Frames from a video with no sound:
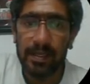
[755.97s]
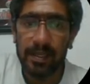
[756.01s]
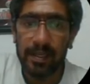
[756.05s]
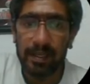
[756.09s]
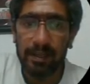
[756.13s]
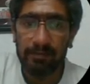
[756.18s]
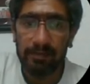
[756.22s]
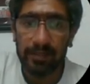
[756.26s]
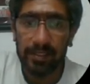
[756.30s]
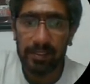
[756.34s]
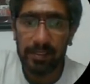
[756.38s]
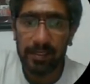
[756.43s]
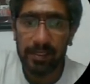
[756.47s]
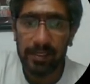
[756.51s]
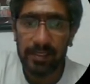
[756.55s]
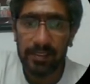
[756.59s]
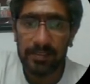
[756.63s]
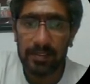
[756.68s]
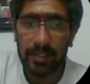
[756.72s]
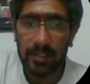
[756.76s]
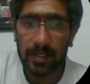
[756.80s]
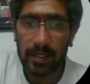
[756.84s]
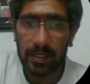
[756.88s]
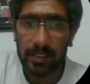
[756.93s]
If the 3
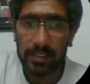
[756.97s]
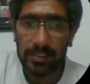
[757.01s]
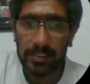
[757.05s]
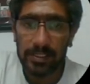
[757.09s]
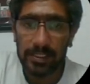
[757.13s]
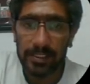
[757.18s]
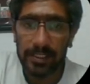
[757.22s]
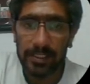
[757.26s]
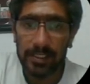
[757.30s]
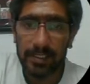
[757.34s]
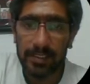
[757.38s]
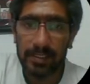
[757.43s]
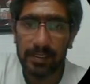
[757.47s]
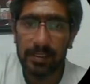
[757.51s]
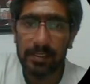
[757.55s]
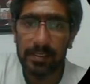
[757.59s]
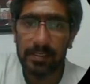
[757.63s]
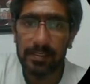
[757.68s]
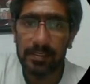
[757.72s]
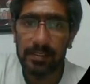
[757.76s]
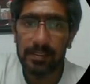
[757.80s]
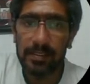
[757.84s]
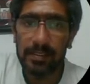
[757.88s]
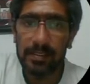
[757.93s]
is locked
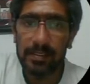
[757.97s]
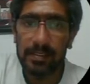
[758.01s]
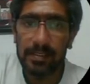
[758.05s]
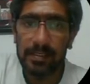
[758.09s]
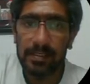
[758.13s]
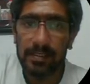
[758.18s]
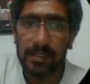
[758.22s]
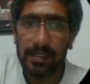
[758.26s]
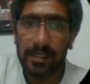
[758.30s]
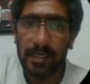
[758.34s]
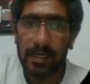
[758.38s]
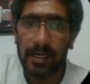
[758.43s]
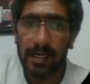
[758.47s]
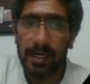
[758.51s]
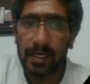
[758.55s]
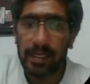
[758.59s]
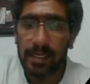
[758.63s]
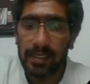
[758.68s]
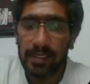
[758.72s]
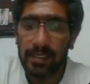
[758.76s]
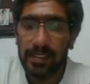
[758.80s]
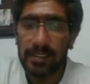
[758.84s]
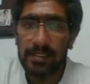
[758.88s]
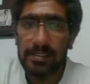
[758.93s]
here,
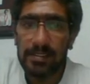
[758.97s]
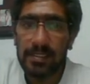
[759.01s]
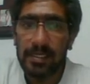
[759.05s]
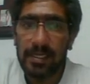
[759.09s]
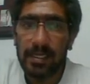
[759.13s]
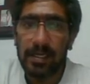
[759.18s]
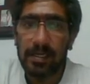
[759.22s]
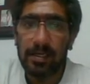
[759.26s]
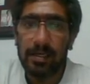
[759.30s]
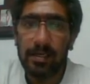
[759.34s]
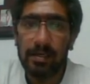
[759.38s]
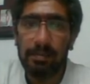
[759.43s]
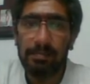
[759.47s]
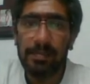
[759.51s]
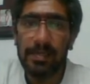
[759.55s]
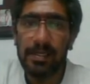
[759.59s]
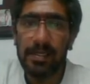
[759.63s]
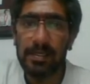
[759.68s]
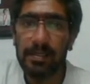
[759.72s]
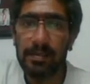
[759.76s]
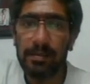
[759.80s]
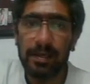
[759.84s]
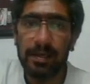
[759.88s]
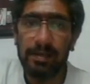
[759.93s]
this cannot
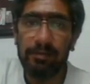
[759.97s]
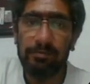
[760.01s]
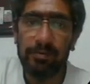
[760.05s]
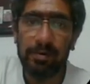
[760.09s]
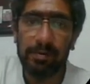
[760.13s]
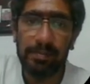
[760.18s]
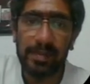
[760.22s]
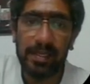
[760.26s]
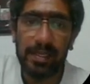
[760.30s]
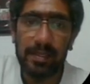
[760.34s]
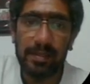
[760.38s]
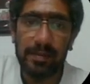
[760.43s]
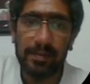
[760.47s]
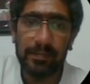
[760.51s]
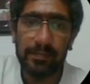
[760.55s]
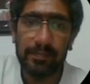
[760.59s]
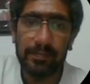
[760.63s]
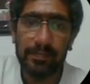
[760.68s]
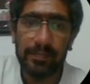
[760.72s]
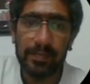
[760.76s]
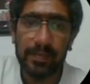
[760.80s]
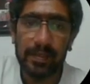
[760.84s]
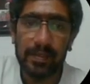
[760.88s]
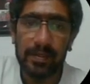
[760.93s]
be a 3 for me.
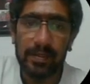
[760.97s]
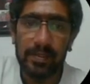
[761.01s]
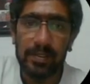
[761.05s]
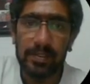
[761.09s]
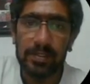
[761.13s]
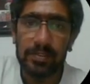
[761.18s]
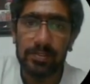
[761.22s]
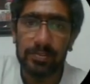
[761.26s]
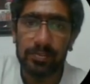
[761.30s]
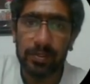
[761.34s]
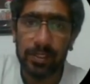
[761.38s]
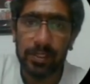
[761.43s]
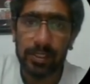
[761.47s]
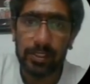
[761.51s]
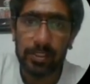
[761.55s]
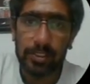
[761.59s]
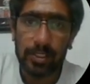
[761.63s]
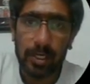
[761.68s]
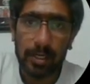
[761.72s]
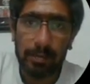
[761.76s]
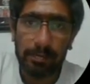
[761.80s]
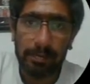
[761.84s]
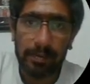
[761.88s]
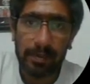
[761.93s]
So in the
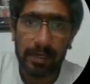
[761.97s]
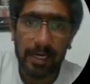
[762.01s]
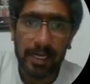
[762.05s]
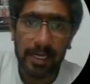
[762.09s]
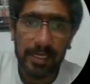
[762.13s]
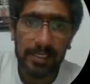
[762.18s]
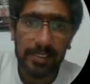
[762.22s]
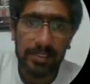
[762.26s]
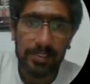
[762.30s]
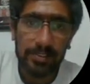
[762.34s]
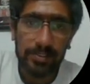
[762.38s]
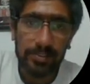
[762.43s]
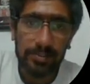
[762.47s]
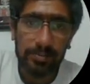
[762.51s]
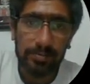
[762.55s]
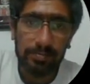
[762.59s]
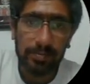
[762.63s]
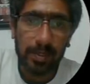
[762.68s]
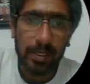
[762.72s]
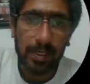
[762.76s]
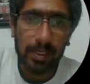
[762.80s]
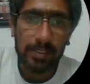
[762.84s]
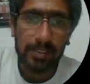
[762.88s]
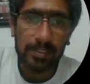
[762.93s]
top right to
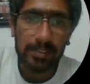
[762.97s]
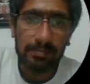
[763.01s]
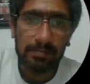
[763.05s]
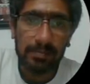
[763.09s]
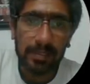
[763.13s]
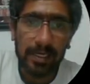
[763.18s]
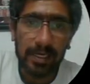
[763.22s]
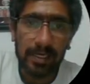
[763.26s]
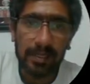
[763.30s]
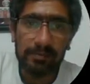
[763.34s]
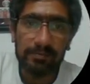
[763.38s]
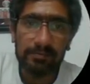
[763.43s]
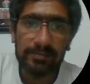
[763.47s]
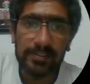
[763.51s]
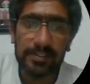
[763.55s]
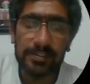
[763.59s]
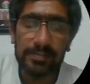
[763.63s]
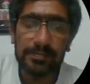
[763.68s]
bottom left